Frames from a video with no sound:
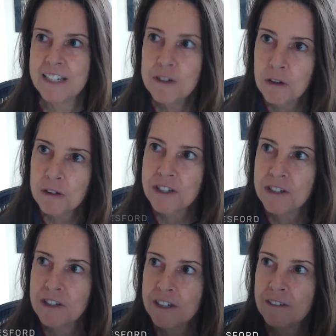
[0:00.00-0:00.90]
is not
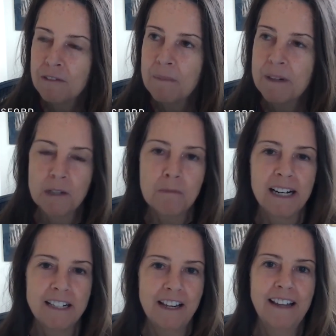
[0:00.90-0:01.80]
to rubbish
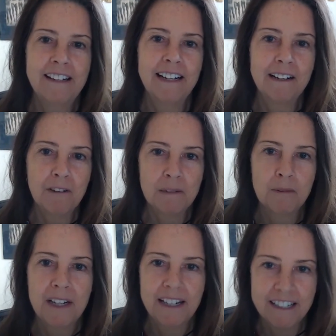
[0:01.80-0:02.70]
my 10
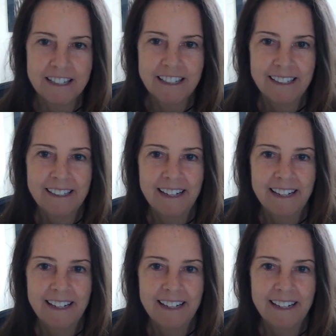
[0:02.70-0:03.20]
incredible years